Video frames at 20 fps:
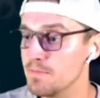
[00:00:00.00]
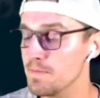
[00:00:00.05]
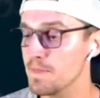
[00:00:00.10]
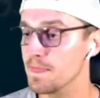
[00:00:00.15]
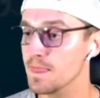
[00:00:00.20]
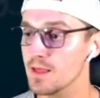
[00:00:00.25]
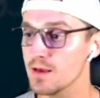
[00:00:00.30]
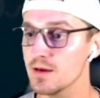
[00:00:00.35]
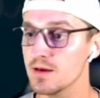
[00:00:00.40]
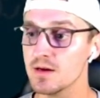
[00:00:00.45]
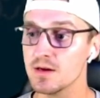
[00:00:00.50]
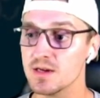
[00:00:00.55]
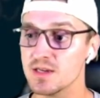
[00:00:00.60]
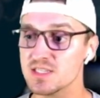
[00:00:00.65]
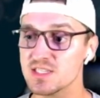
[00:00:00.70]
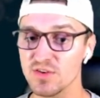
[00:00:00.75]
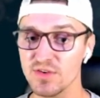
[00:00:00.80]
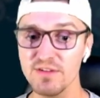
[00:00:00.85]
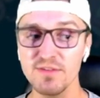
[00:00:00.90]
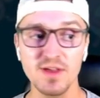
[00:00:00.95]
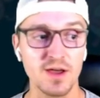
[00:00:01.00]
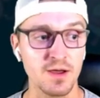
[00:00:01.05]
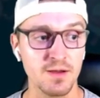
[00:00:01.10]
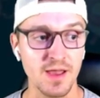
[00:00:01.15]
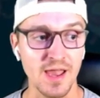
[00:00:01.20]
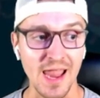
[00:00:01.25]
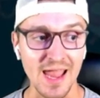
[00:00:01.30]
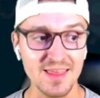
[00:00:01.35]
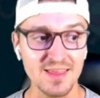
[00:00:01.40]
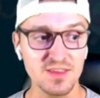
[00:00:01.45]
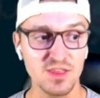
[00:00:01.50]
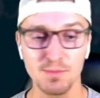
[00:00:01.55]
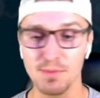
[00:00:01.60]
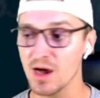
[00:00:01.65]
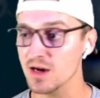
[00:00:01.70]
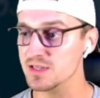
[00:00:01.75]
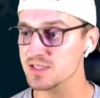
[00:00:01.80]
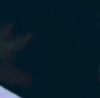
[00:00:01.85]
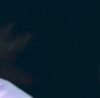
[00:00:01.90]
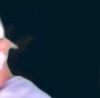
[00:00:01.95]
to the team on Route 121,
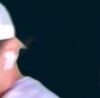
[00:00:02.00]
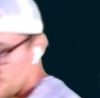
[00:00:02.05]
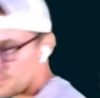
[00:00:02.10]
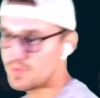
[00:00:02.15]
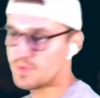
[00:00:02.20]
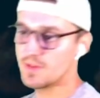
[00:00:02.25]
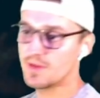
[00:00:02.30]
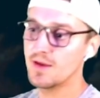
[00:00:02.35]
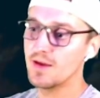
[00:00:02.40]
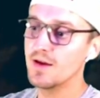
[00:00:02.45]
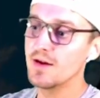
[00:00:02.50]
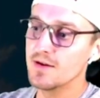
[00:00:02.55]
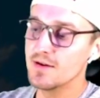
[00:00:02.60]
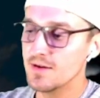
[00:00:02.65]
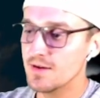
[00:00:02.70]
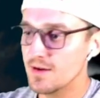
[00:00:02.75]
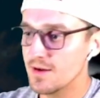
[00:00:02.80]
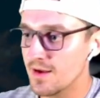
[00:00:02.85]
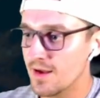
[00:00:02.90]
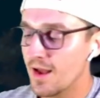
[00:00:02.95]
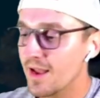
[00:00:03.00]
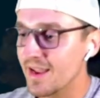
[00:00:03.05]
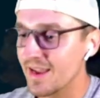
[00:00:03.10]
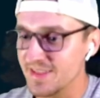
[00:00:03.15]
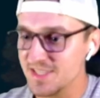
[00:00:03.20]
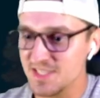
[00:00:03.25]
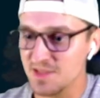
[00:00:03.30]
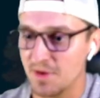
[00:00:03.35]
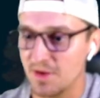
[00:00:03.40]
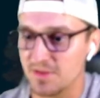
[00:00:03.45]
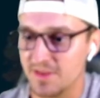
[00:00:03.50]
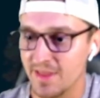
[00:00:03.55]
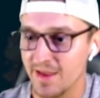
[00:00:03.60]
Monferno in the Safari